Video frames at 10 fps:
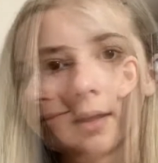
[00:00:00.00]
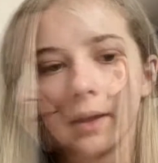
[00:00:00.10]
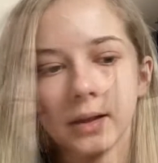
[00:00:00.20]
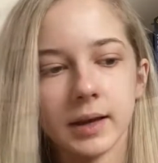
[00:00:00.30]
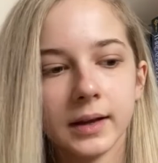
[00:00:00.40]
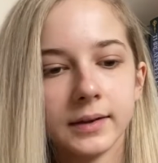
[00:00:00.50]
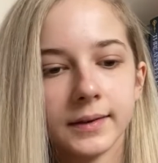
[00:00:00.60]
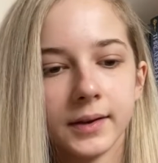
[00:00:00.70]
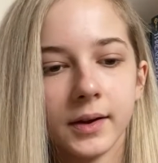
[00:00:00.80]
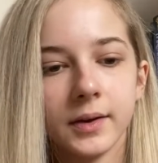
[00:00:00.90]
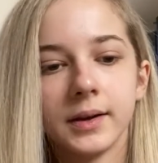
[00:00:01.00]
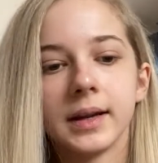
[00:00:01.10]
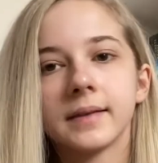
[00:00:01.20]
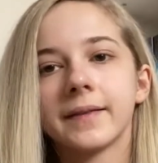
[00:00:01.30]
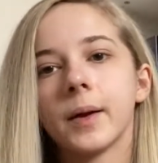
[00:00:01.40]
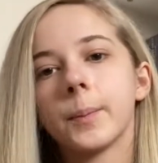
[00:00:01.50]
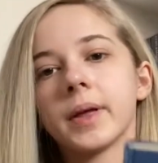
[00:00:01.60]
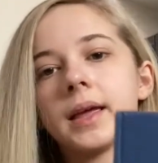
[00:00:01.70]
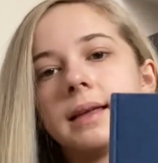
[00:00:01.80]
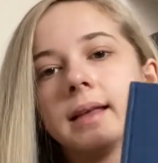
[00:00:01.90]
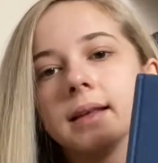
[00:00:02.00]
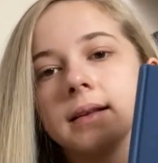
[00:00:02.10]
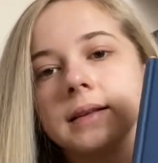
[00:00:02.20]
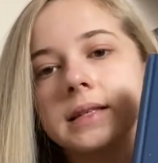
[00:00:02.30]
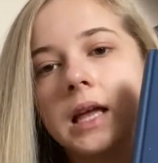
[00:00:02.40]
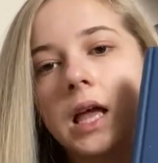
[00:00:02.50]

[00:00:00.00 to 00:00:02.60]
Okay, so next up is